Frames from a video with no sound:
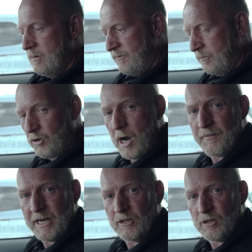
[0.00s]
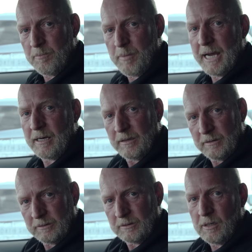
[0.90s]
from driving into the back
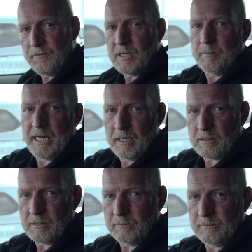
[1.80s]
of somebody else.